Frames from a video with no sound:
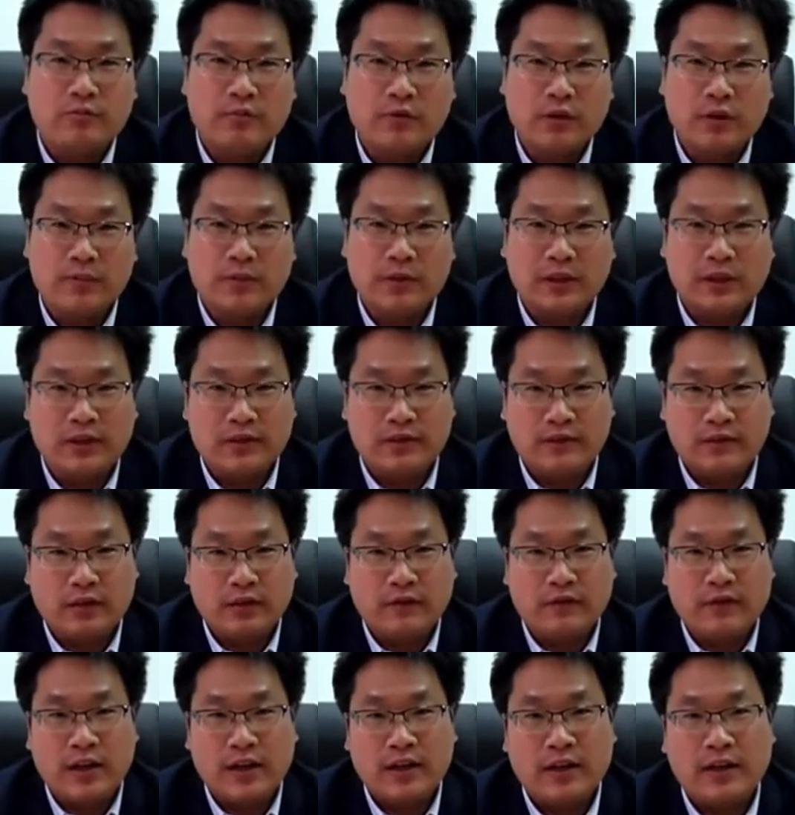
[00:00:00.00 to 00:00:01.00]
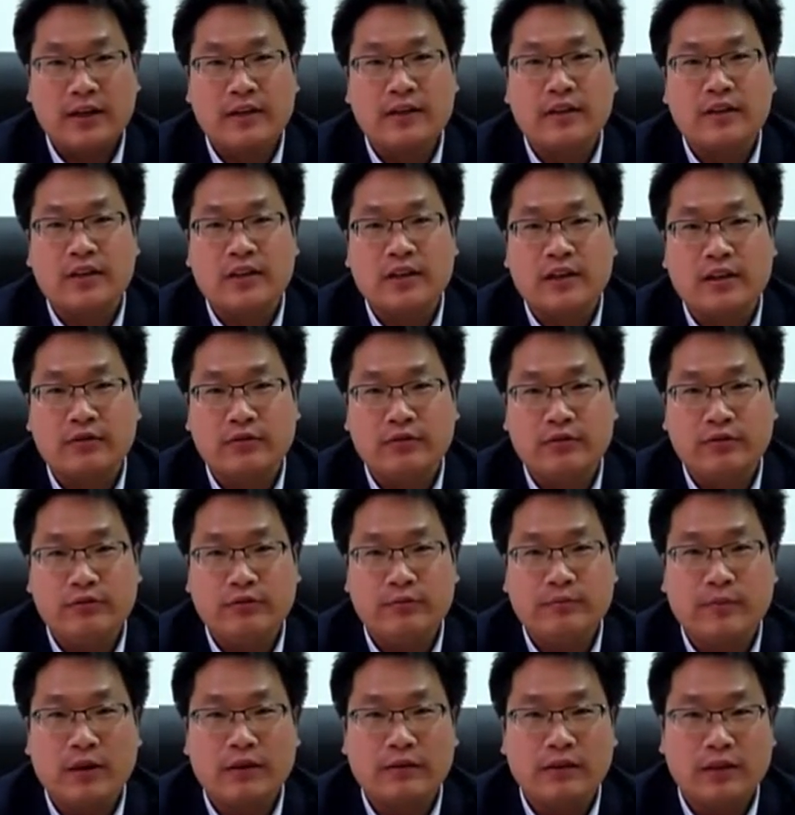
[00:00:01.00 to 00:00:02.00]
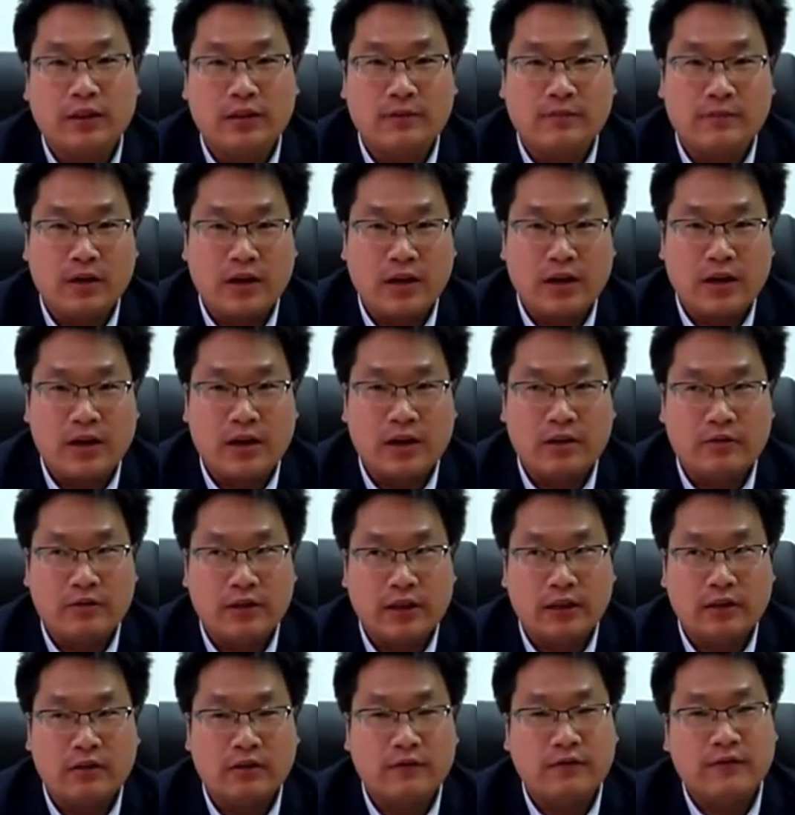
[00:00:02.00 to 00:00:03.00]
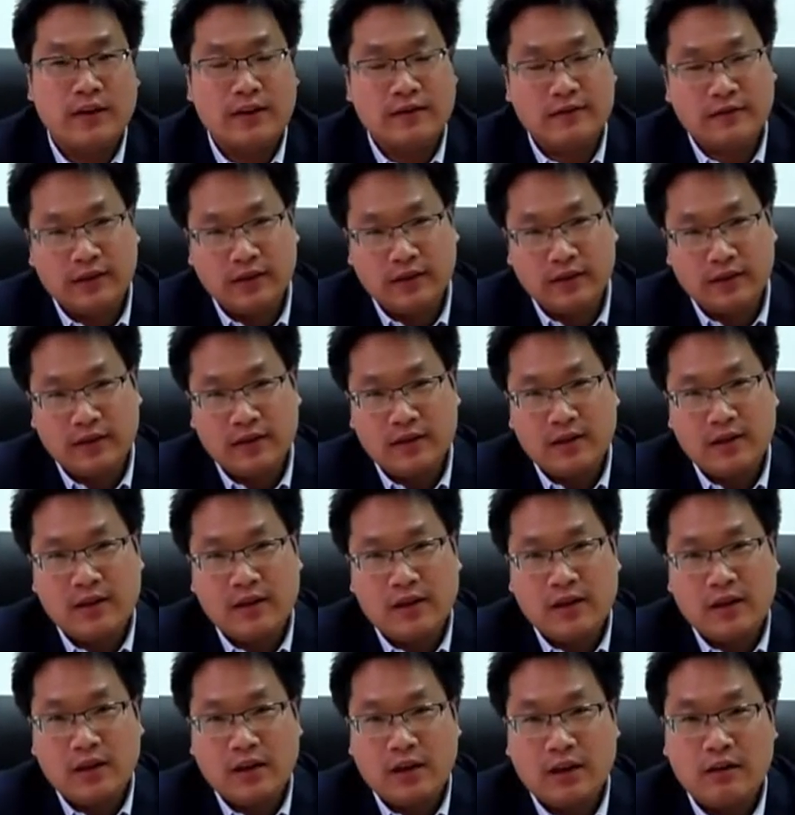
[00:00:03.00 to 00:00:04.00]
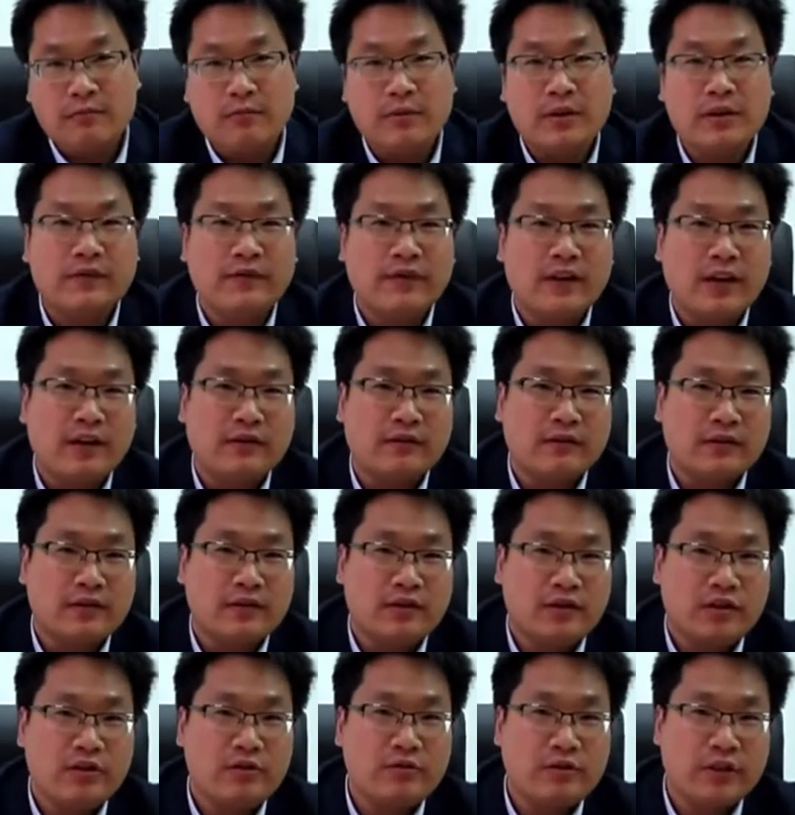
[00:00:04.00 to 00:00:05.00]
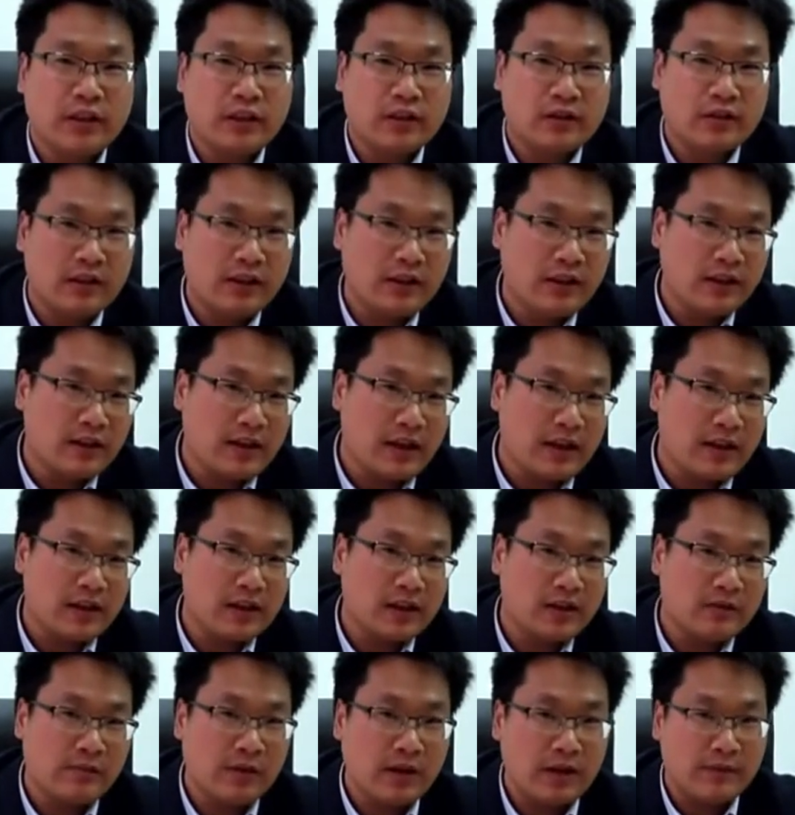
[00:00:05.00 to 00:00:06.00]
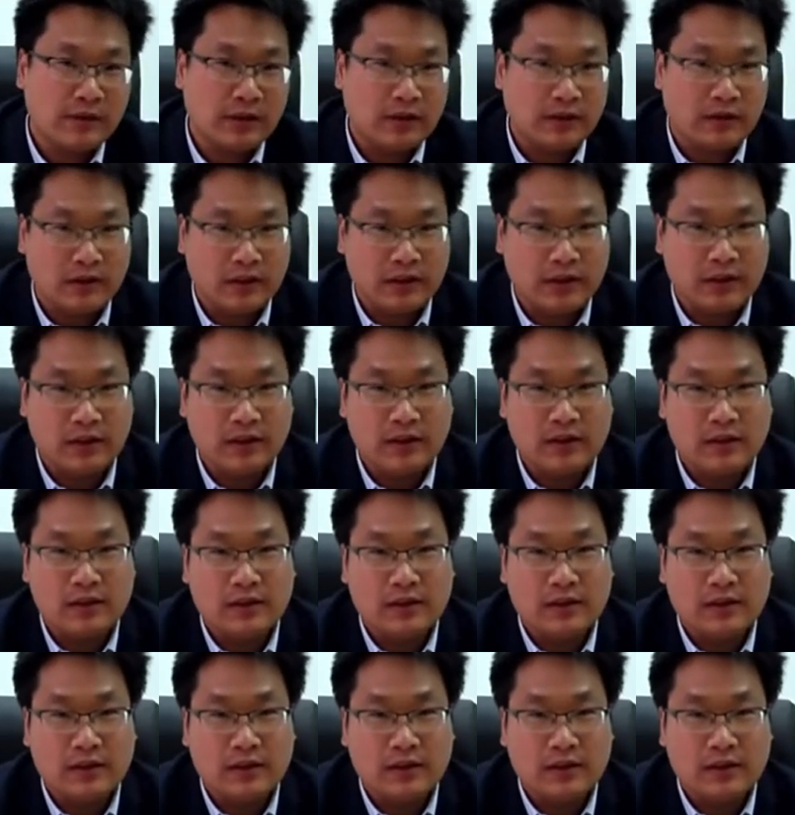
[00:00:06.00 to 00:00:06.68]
properties of Anatase TiO2 bounded by high reactive facets have been found theoretically and experimentally.